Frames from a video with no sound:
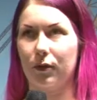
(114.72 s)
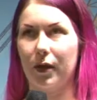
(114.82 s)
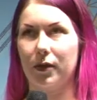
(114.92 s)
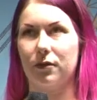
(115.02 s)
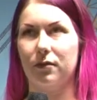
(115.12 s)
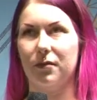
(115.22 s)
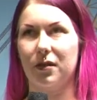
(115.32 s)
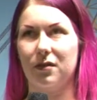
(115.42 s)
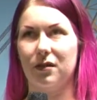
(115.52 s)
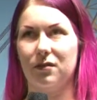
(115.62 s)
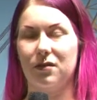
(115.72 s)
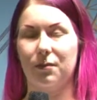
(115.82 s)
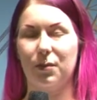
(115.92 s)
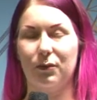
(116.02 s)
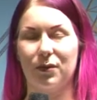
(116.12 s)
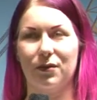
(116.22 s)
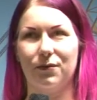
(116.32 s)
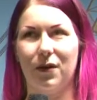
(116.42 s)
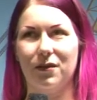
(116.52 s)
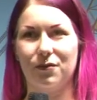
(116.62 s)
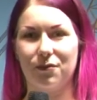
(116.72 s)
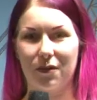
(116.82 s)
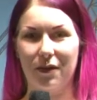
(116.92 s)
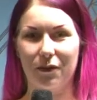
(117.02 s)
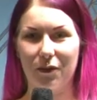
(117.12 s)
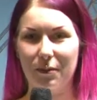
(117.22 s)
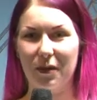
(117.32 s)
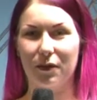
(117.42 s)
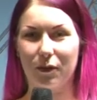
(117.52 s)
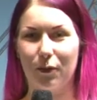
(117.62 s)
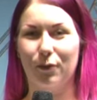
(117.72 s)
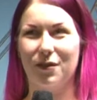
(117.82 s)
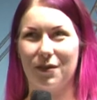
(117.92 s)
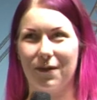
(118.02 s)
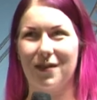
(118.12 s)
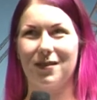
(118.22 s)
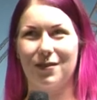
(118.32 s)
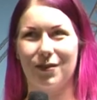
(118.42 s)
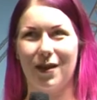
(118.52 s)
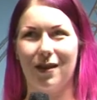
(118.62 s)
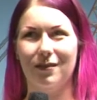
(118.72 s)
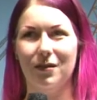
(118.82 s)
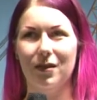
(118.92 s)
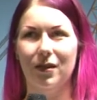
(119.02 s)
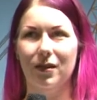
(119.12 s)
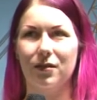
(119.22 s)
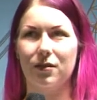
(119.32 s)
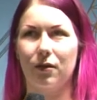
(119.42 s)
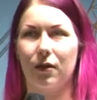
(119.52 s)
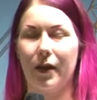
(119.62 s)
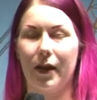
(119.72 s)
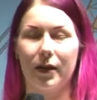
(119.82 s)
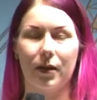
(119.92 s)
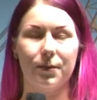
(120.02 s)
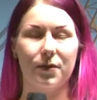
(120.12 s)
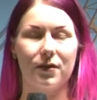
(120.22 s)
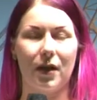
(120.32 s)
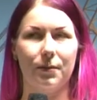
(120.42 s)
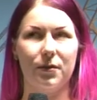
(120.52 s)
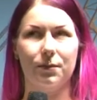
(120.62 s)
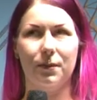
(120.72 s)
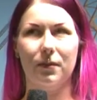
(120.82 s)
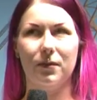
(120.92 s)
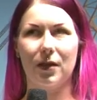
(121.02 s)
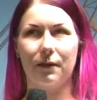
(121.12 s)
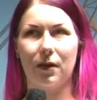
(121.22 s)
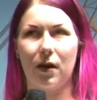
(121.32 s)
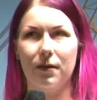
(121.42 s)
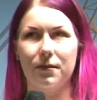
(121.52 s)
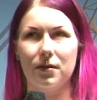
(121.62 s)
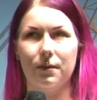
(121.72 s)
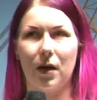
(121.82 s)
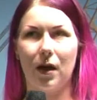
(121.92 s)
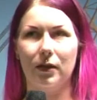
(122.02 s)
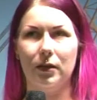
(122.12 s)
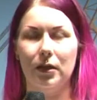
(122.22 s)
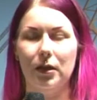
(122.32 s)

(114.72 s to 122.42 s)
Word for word: connection because it simply wasn't fun to try and rebuild the roads as fast as you can. So uh, helicopters help you save lives, and